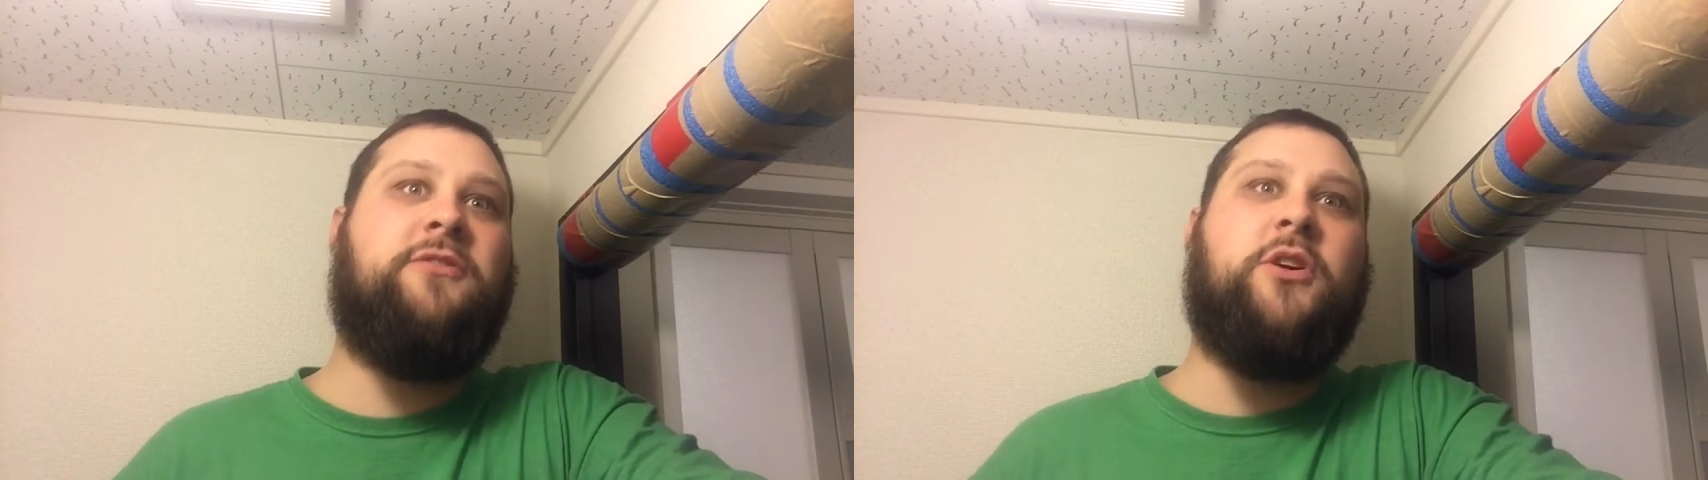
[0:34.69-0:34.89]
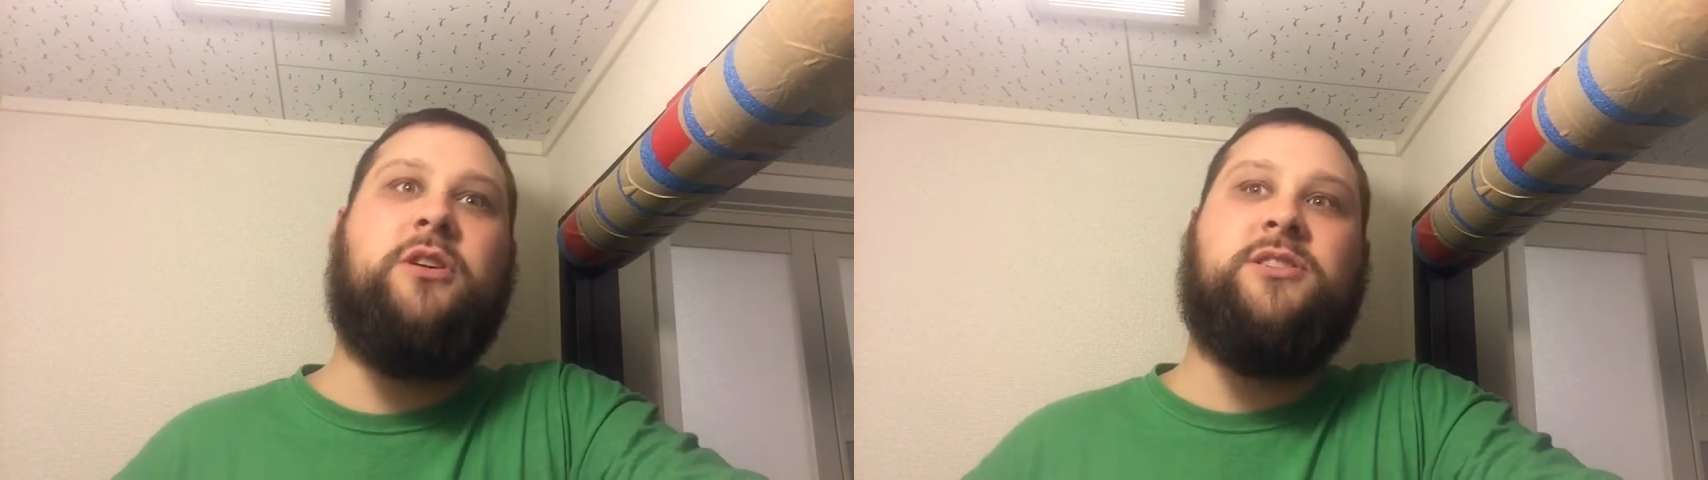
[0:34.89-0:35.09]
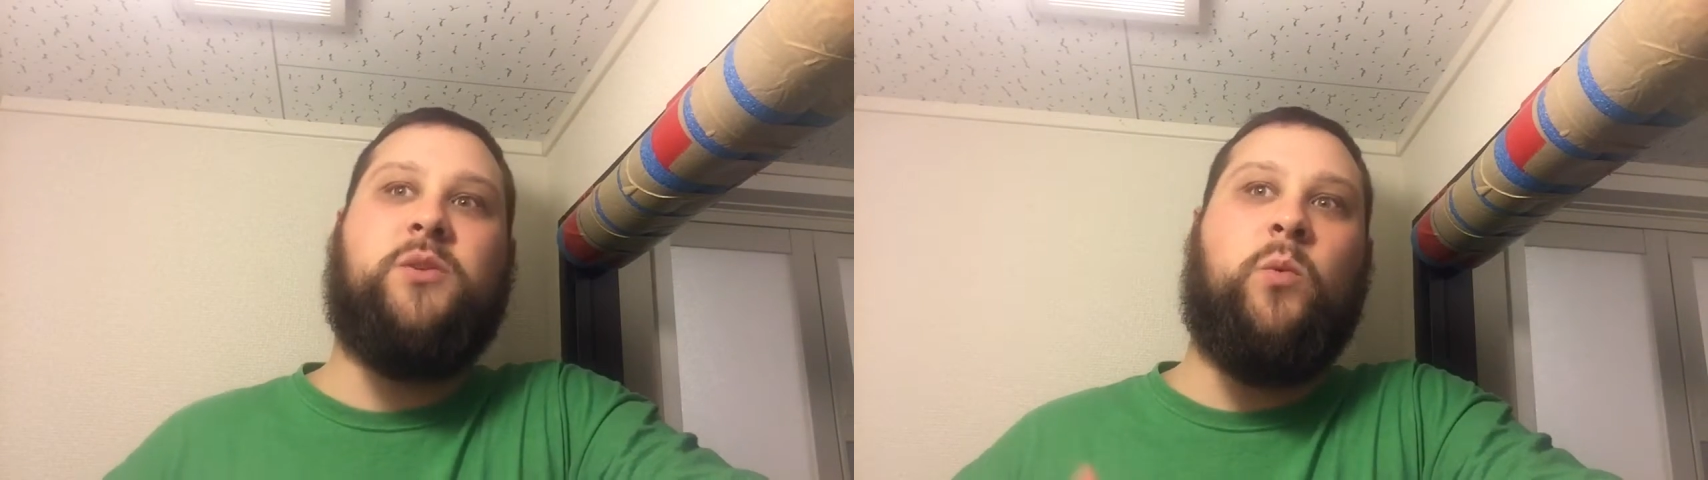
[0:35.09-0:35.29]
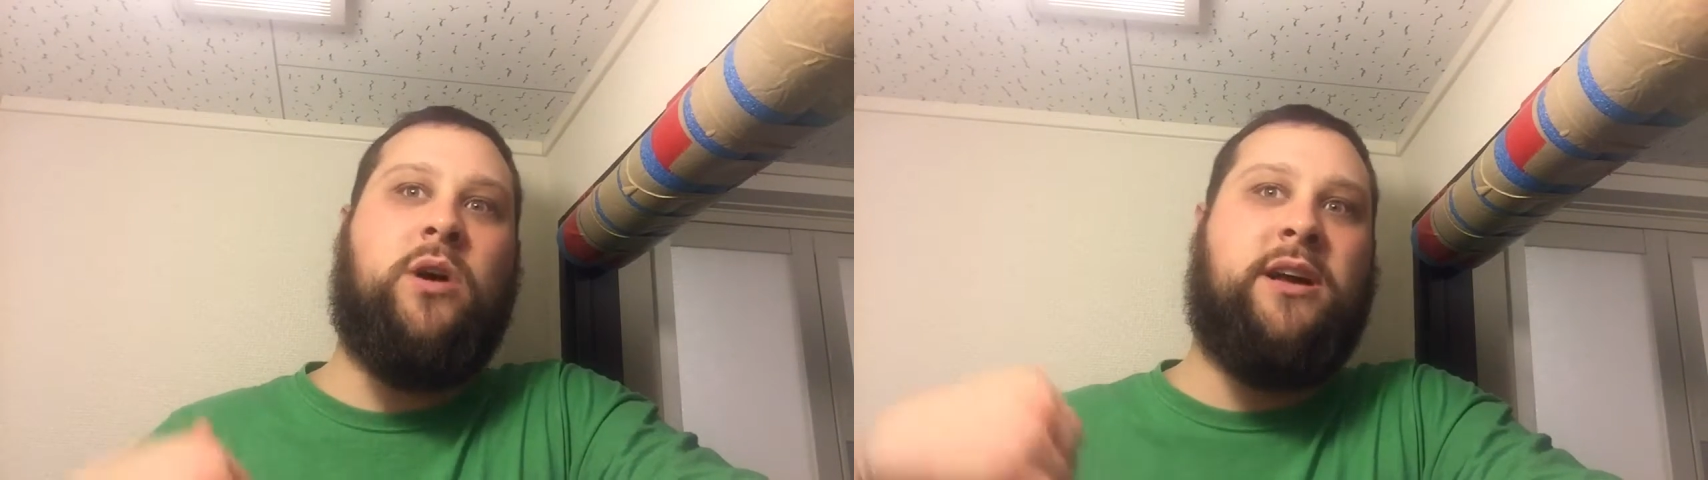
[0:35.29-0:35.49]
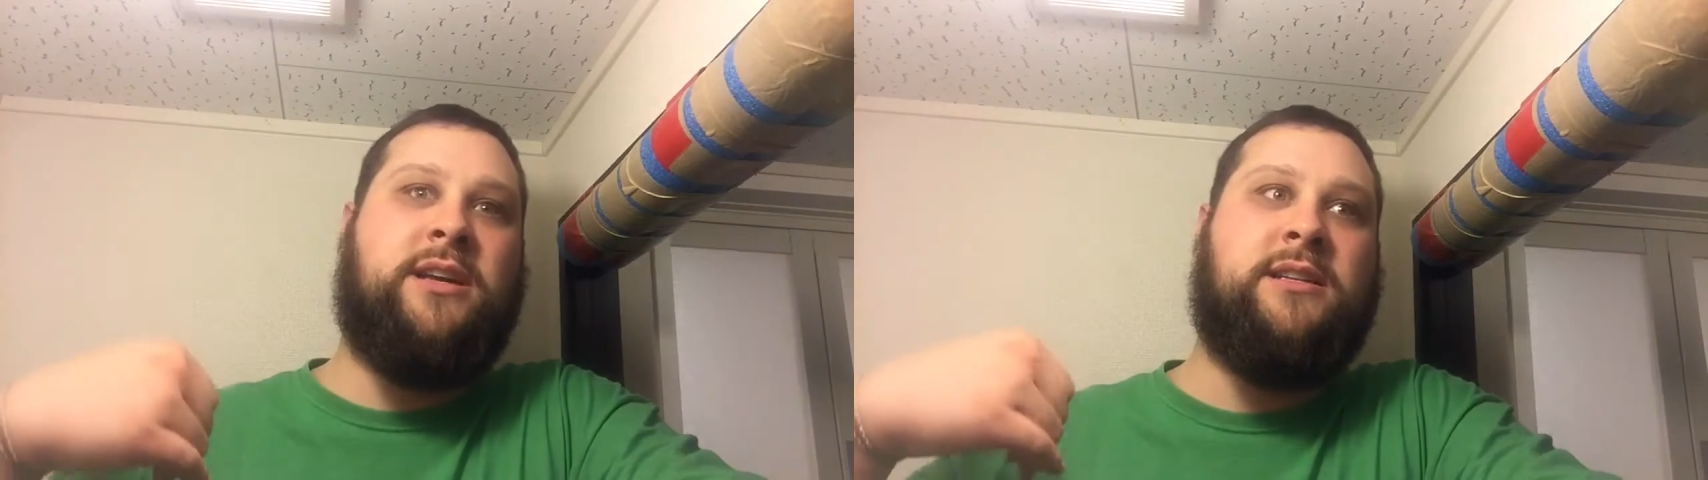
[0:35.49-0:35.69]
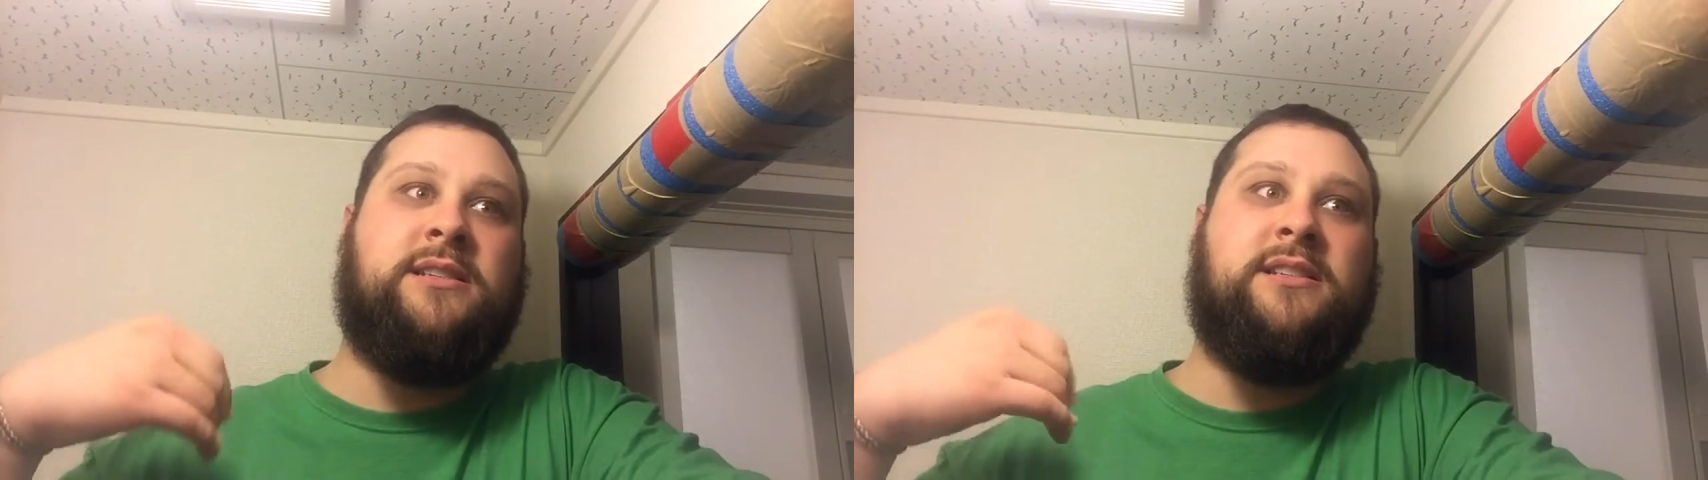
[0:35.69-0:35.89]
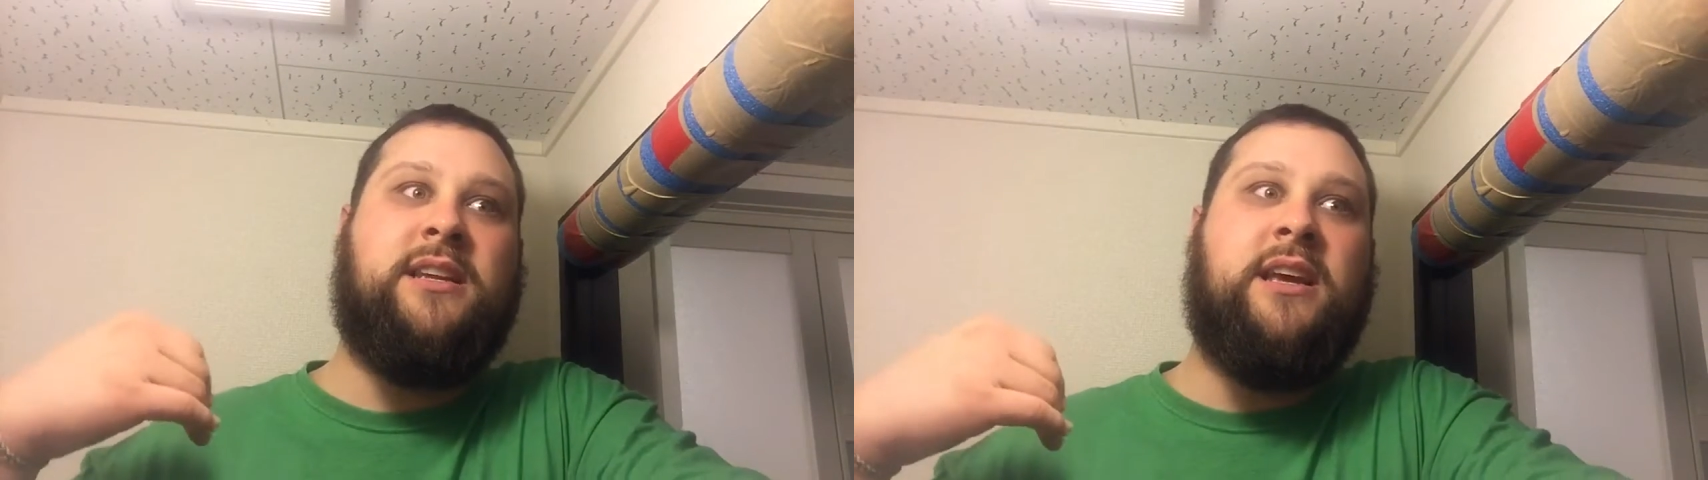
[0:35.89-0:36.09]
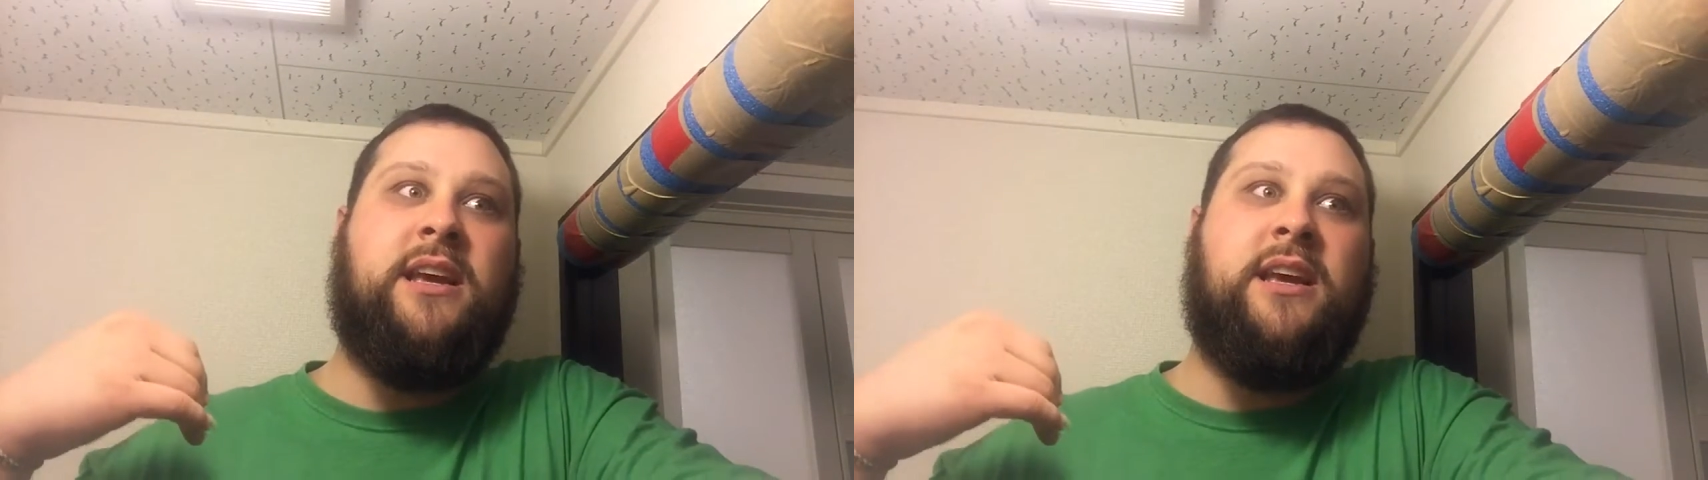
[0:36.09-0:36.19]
1st